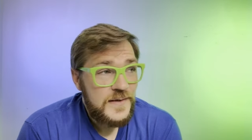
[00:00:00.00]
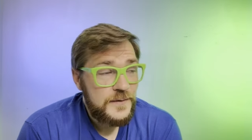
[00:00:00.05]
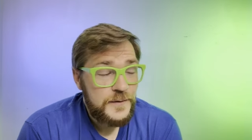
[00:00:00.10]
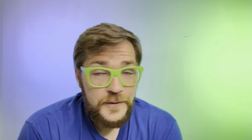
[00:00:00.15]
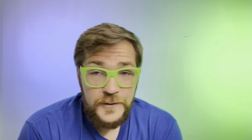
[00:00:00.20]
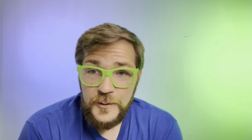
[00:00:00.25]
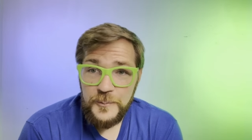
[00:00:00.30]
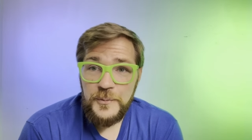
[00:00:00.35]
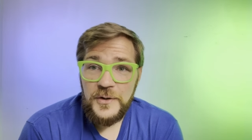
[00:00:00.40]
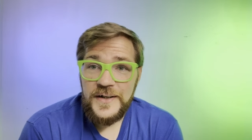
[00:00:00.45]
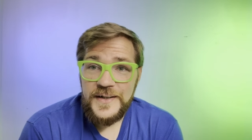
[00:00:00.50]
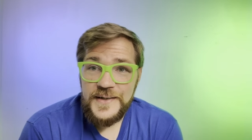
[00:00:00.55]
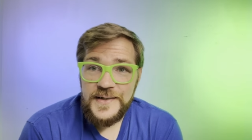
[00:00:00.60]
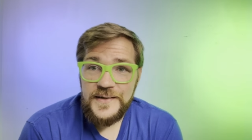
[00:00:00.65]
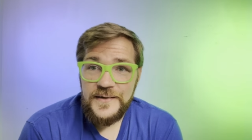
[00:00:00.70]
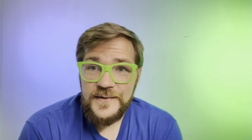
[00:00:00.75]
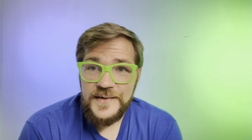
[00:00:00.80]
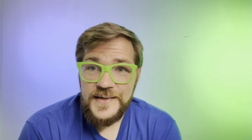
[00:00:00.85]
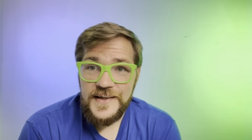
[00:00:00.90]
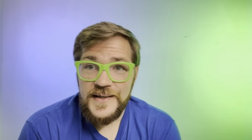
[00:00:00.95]
Your brain
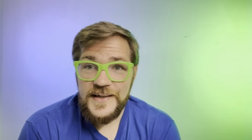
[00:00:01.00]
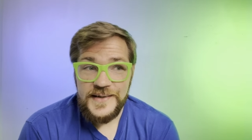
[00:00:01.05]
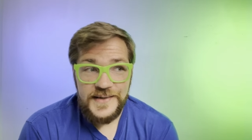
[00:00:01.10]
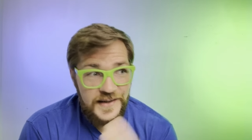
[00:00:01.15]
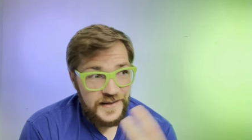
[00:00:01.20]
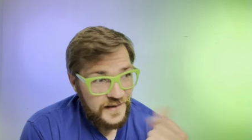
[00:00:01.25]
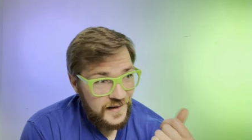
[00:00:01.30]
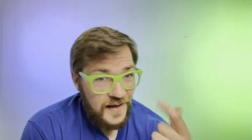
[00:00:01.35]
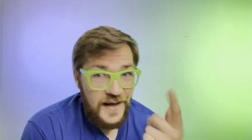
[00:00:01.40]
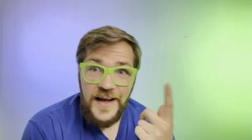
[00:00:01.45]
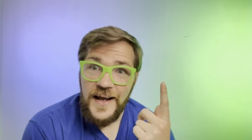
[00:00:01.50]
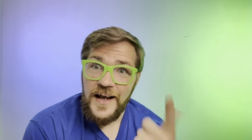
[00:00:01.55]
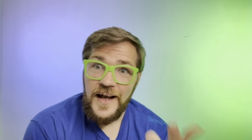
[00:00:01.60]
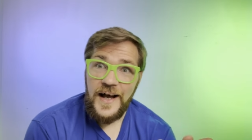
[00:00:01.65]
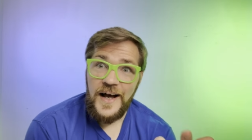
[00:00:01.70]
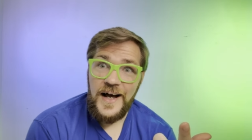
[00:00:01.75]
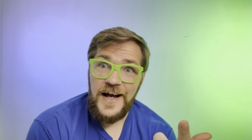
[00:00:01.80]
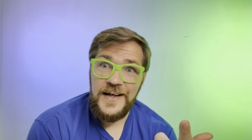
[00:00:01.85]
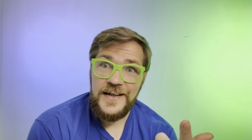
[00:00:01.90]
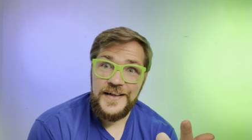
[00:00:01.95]
still says,
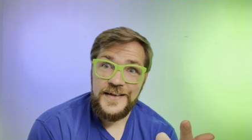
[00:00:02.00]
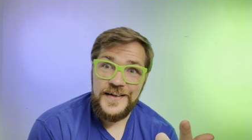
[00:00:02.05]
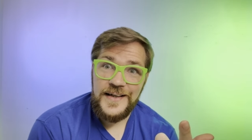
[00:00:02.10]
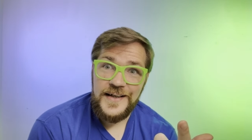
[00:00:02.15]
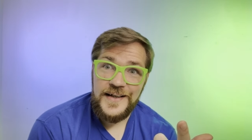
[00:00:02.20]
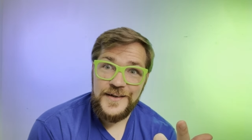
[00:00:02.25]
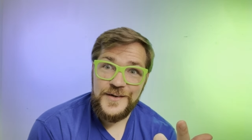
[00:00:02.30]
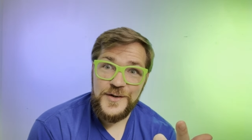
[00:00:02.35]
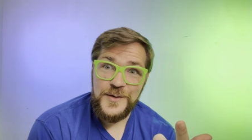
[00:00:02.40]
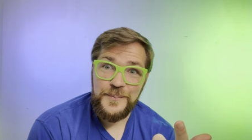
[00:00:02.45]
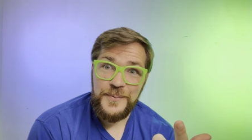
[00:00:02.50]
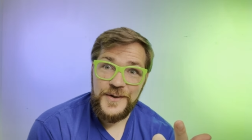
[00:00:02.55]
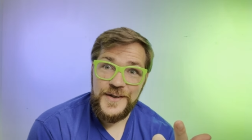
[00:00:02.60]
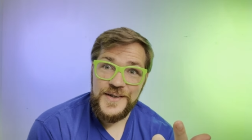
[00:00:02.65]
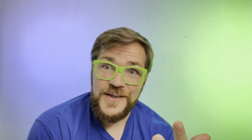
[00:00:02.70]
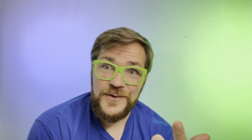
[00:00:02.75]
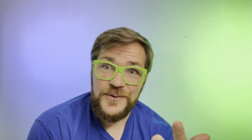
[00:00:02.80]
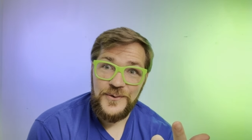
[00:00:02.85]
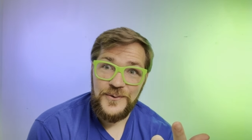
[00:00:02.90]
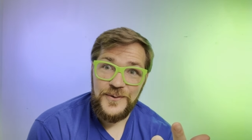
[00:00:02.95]
I need that extra
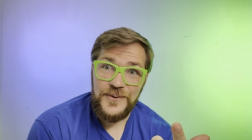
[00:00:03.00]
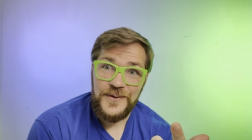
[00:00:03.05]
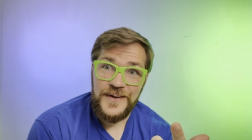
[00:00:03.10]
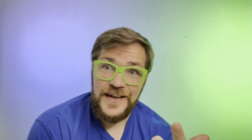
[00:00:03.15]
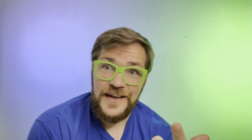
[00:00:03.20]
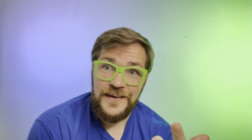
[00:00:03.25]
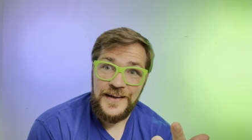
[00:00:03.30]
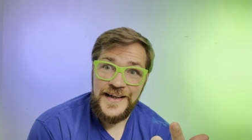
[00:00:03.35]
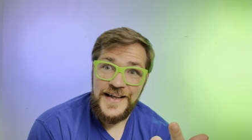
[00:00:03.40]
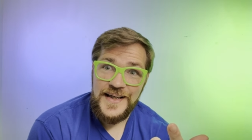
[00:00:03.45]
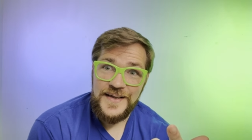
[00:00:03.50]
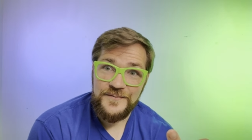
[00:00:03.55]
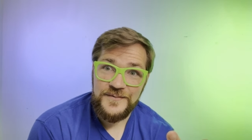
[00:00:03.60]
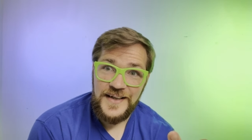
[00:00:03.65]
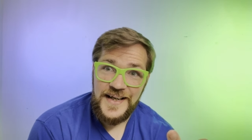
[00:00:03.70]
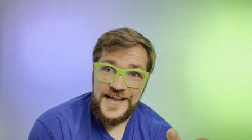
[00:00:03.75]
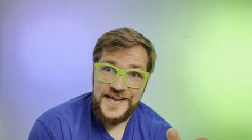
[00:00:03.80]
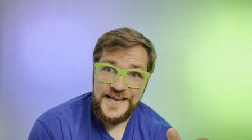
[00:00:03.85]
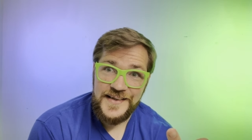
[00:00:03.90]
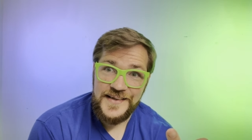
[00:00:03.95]
plus a quarter now. I have
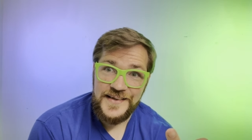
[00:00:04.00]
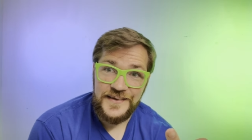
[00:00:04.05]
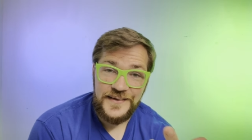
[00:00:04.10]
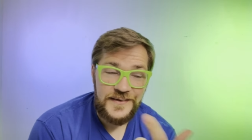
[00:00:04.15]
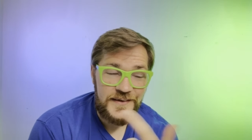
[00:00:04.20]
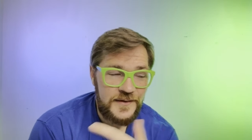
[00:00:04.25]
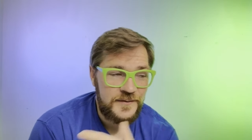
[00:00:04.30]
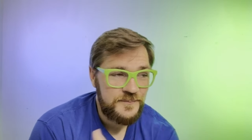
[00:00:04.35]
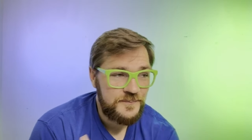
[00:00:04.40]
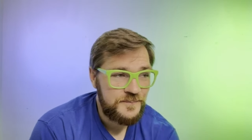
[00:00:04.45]
glasses on.